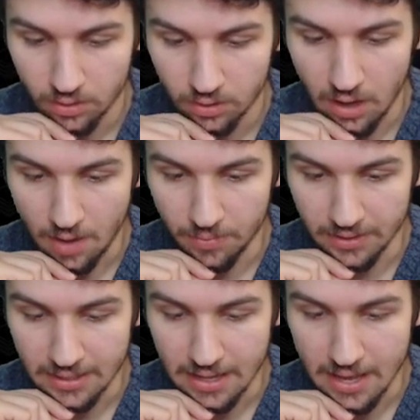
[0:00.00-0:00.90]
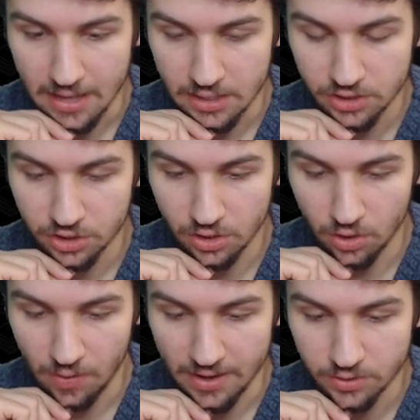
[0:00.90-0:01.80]
Goblin Gang. He's just gonna
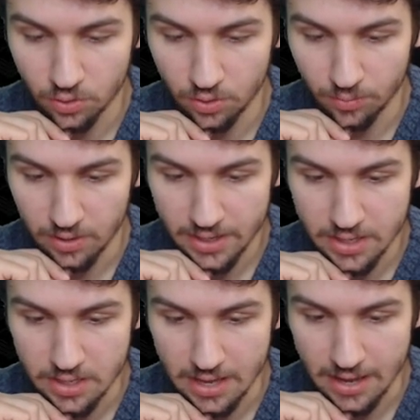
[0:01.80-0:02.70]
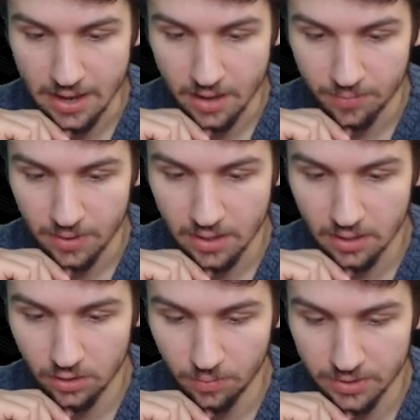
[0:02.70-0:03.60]
go Ice Golem, right? Yeah, but I got
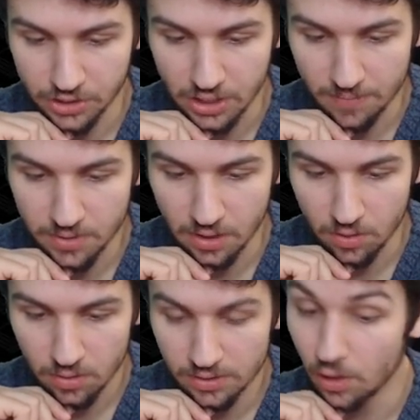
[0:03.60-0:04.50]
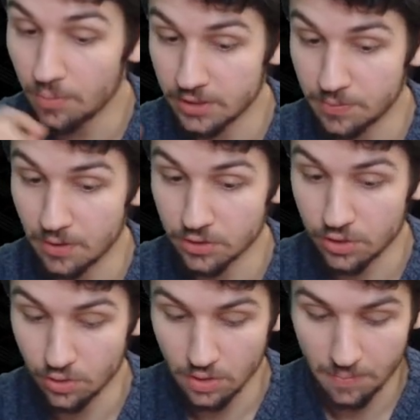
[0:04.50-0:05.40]
a little bit of chip, you know? A little bit of Spears,
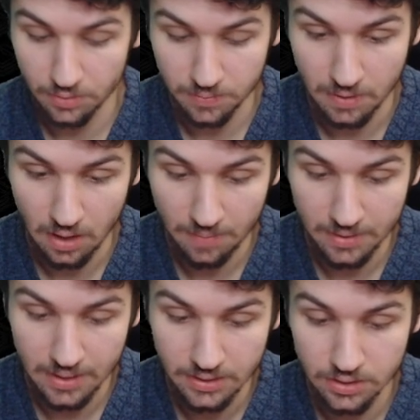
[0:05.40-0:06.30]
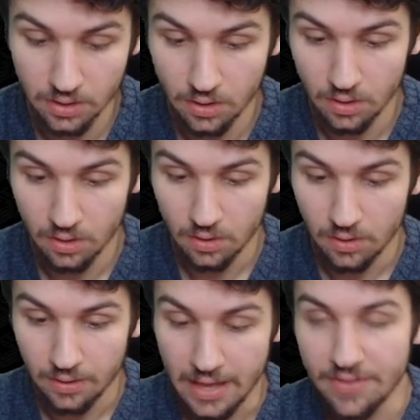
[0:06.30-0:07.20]
too. A couple of Spear Goblin hits.
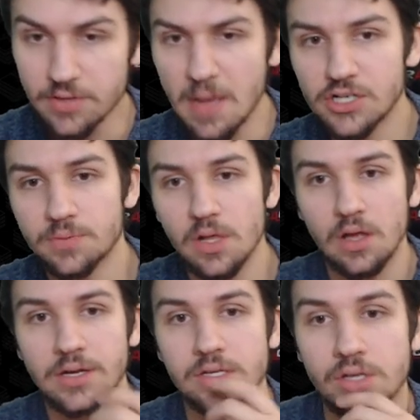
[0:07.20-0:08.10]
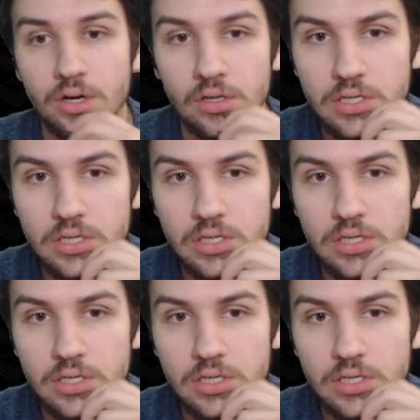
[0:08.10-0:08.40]
Yeah, this matchup's a lot easier.